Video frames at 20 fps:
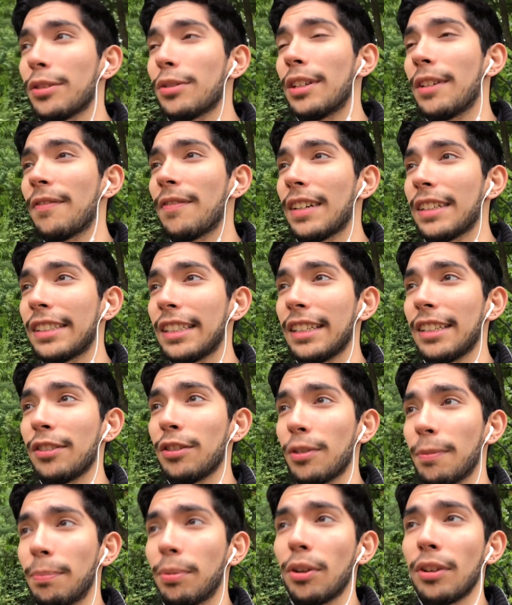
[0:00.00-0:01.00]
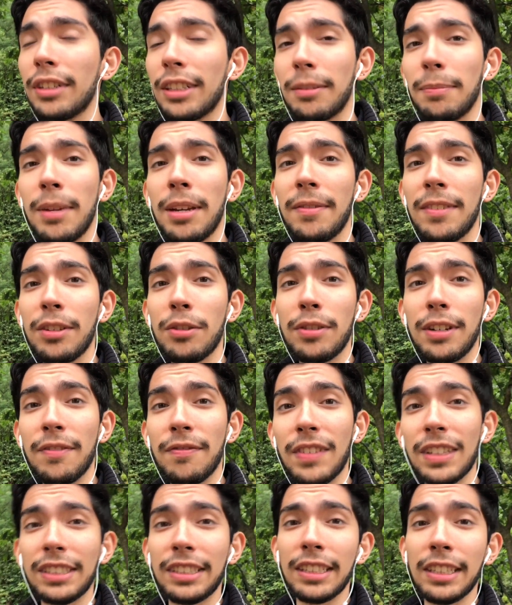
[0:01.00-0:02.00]
you're investing in your project, maybe you're
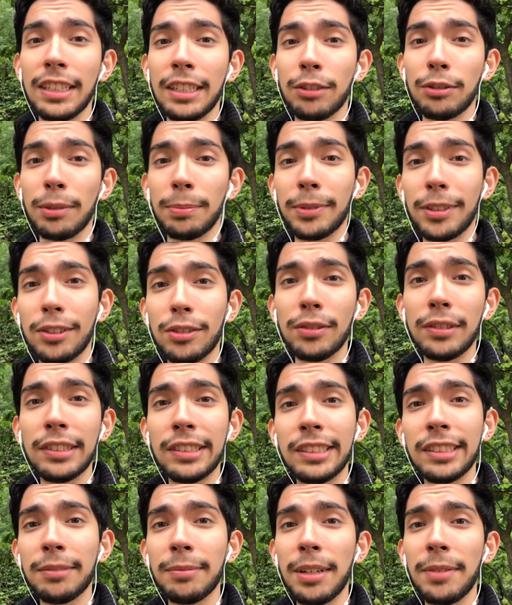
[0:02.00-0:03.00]
investing in cryptocurrencies,